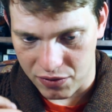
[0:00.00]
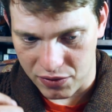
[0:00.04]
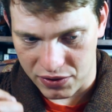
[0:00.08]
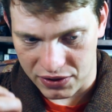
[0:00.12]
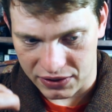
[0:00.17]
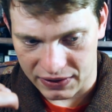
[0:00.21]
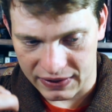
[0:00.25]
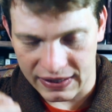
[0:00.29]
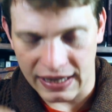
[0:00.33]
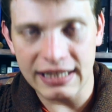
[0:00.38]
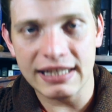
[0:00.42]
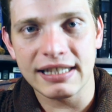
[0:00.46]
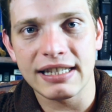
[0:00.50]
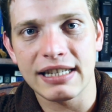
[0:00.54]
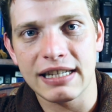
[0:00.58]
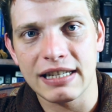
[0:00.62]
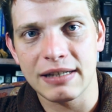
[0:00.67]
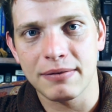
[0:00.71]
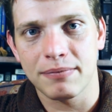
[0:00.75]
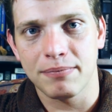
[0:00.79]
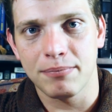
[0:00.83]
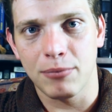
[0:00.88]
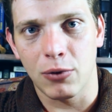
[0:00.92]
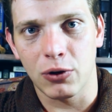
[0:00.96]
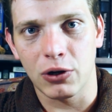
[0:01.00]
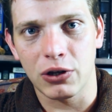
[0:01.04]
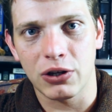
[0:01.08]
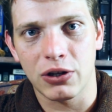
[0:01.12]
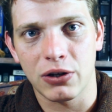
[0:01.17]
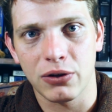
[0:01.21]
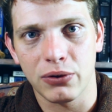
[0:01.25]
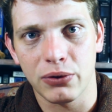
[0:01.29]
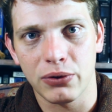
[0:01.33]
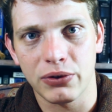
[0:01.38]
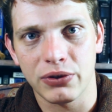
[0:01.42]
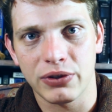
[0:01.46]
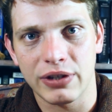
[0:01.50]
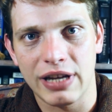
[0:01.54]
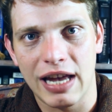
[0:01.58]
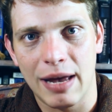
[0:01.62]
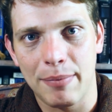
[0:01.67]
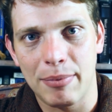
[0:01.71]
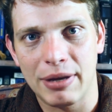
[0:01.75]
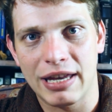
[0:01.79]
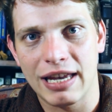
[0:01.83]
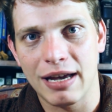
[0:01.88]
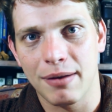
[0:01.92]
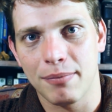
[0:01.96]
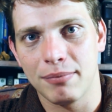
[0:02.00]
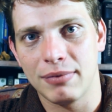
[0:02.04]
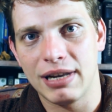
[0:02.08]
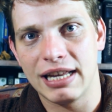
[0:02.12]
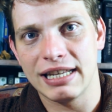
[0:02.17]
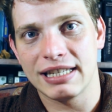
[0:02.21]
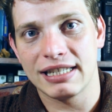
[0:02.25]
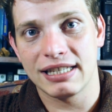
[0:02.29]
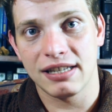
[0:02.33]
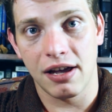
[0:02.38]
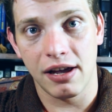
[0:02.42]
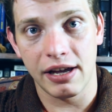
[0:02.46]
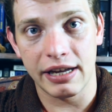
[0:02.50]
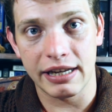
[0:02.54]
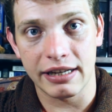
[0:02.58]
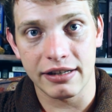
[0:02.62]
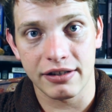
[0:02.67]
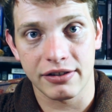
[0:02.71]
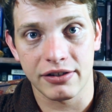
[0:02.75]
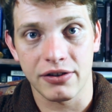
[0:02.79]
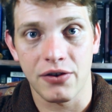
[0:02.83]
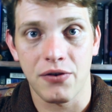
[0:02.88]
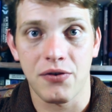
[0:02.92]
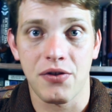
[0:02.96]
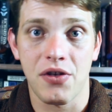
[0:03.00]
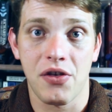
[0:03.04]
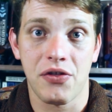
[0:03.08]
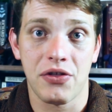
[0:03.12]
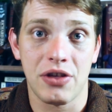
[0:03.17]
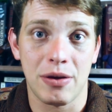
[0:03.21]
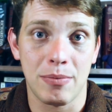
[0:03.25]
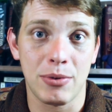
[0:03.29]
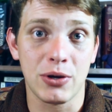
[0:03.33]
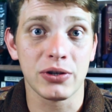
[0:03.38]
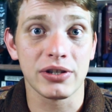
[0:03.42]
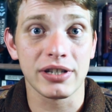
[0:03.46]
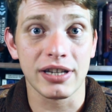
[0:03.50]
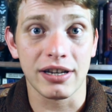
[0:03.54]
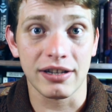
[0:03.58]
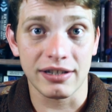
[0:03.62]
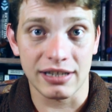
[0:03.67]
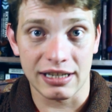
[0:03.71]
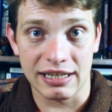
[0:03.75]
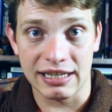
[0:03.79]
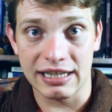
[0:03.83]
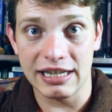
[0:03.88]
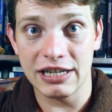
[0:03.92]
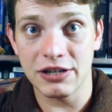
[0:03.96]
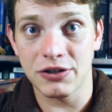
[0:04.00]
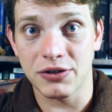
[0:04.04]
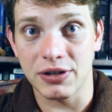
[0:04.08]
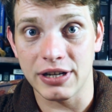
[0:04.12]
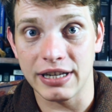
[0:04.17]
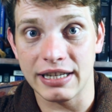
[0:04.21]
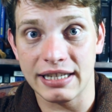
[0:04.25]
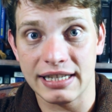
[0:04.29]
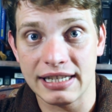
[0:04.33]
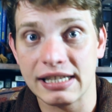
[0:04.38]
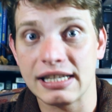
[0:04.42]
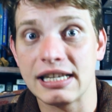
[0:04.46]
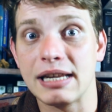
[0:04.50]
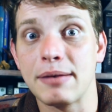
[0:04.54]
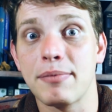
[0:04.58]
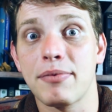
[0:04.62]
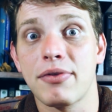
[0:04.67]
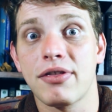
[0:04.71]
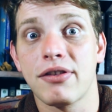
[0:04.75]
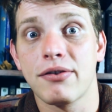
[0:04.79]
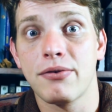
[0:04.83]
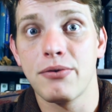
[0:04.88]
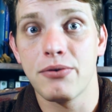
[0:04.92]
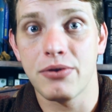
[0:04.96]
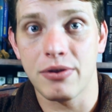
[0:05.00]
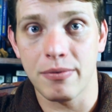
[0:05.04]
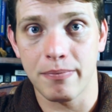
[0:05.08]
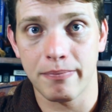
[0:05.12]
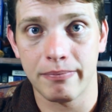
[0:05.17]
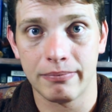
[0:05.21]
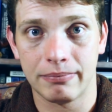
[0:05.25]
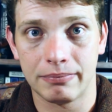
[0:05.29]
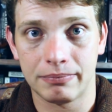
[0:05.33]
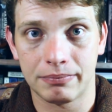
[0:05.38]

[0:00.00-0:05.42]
sense these molecules and become less tight so that the immune cells can literally slip through them.